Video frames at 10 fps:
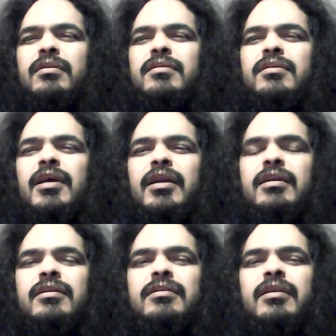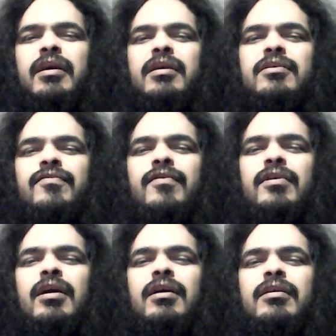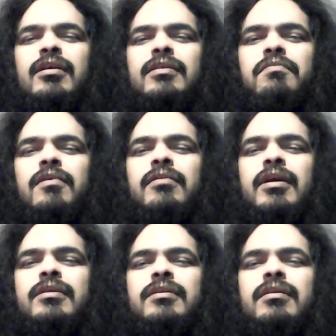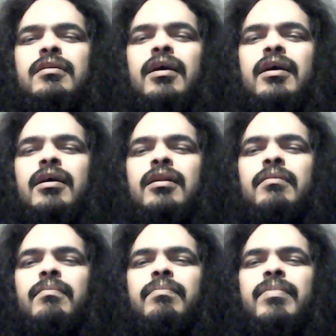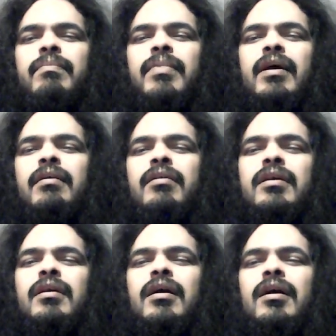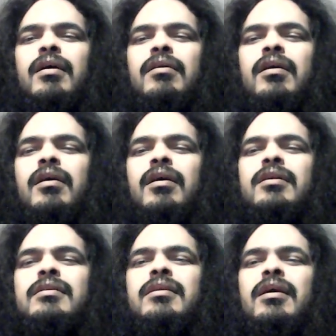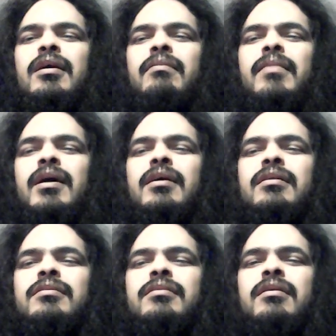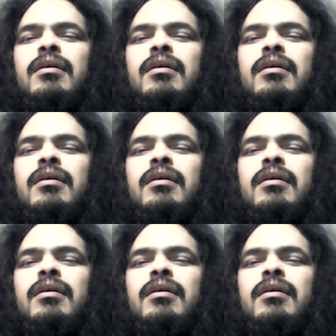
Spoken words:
setting the stage for our exploration and preparing our hearts and minds